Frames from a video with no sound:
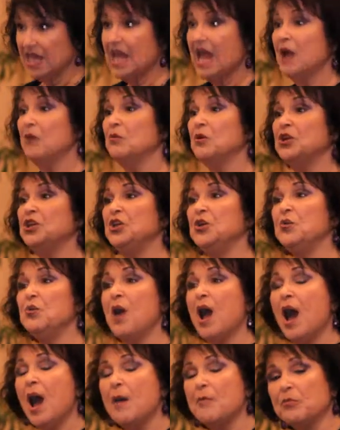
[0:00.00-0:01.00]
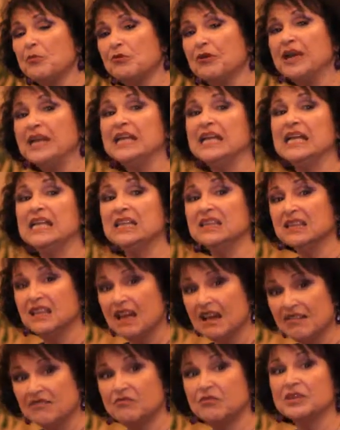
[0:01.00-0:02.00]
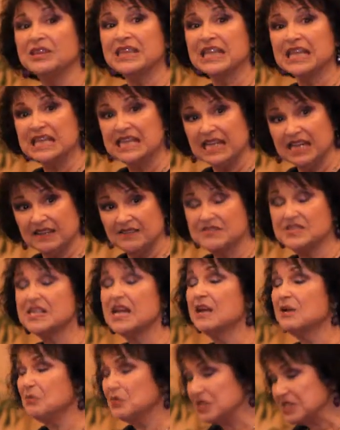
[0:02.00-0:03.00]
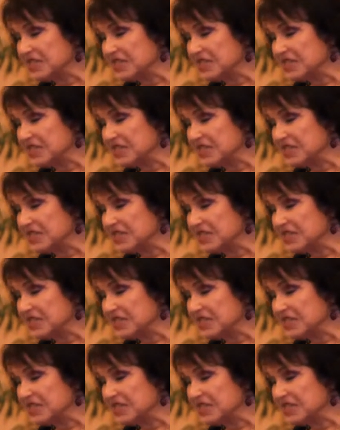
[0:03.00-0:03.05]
And when you operate in love with the gifts, I will